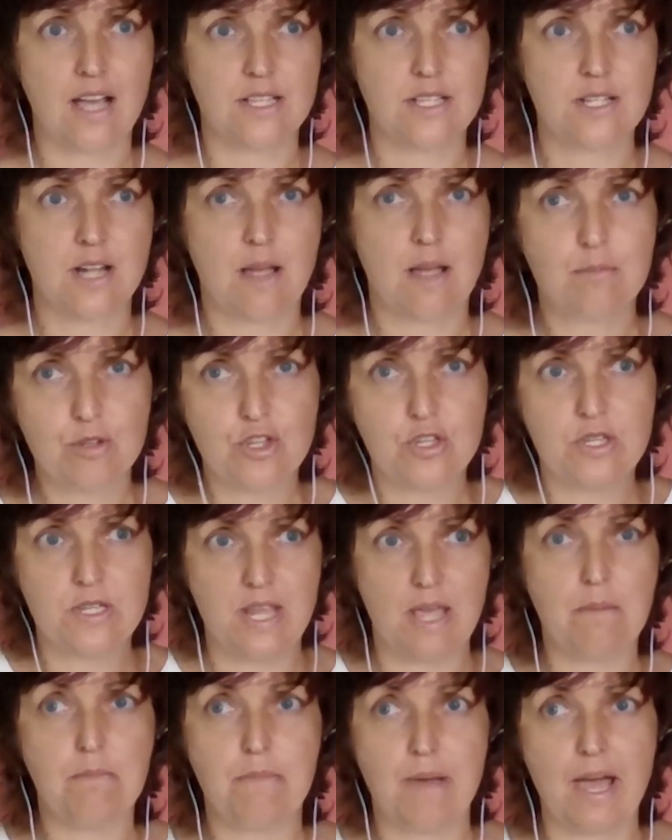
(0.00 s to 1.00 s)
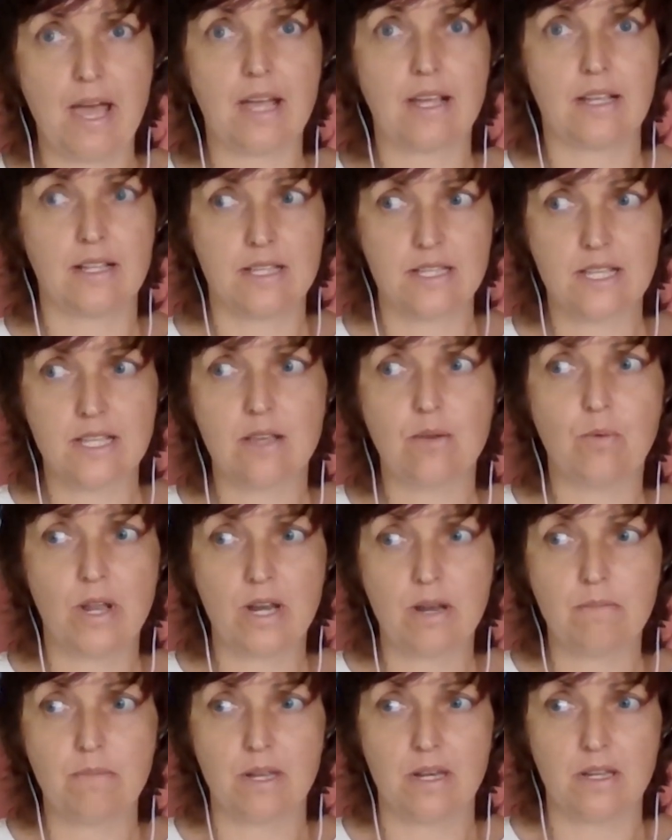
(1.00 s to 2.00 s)
it's time to step back and say,
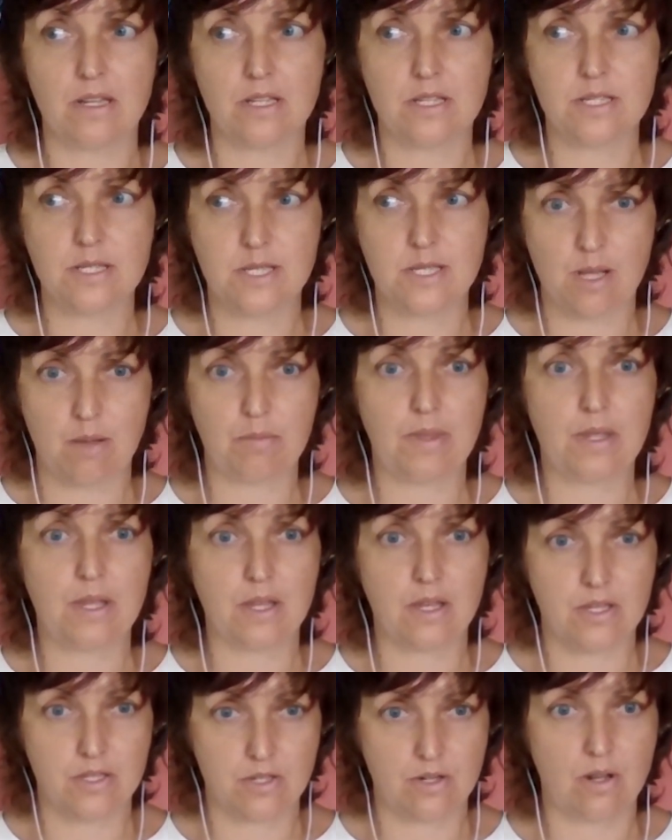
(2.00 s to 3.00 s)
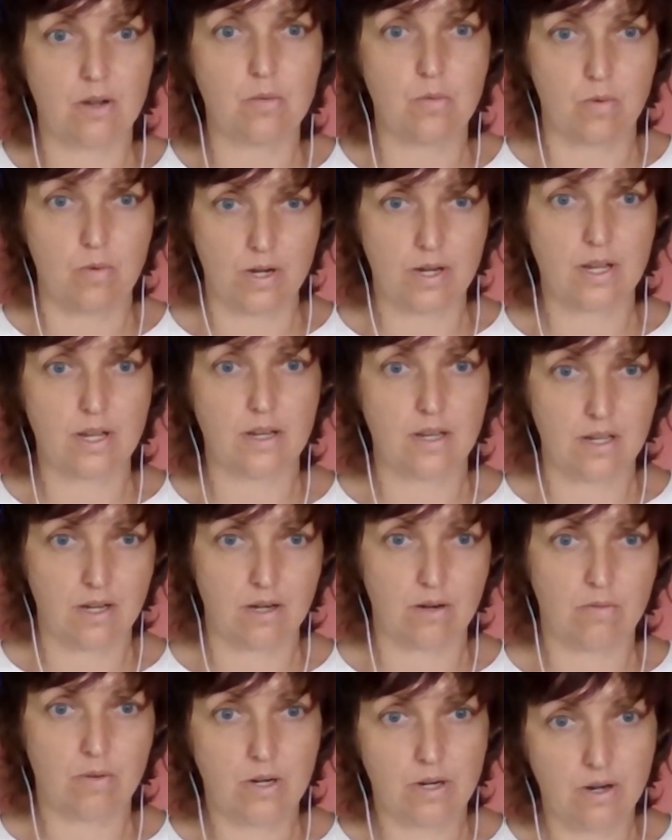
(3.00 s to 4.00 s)
wait a minute, something is not working
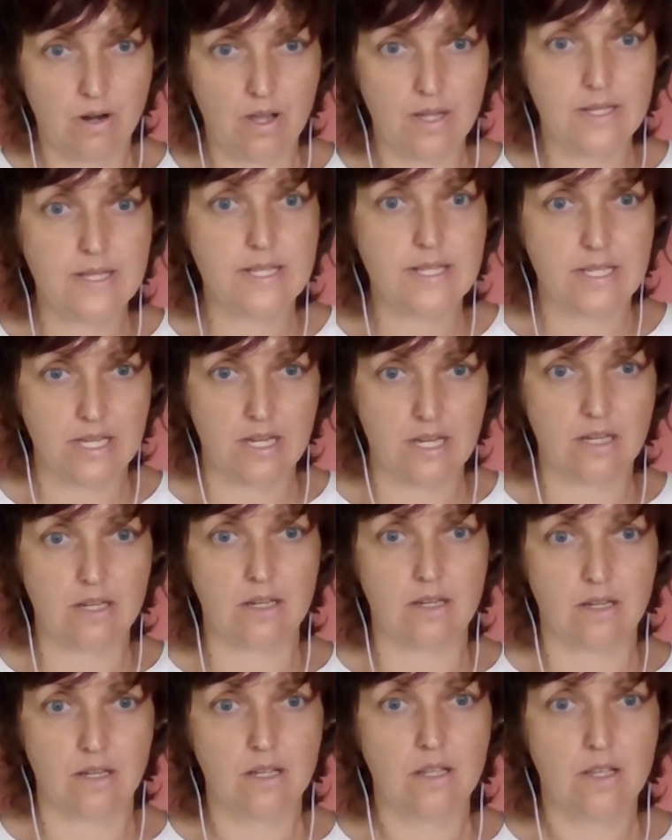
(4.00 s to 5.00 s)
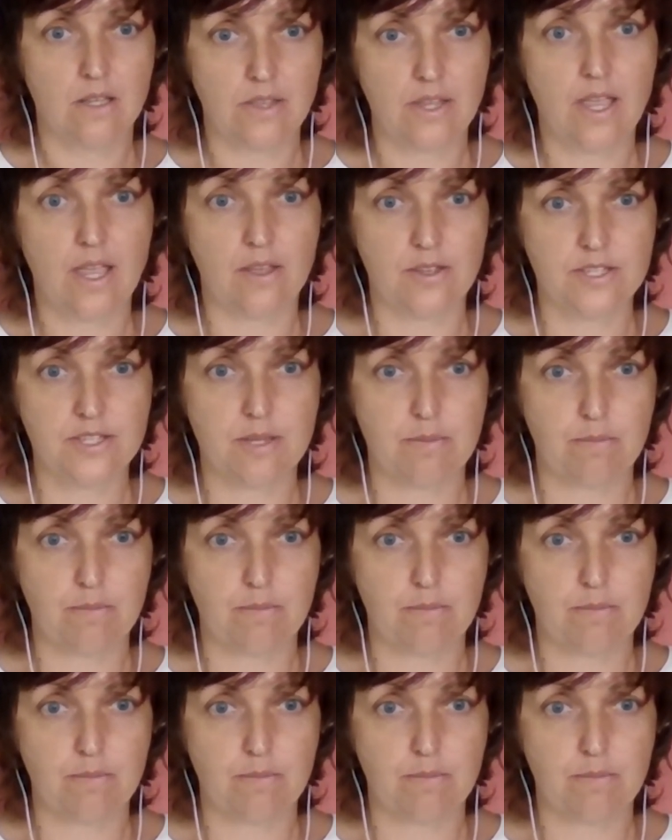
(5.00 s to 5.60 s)
here. We're not seeing the healthy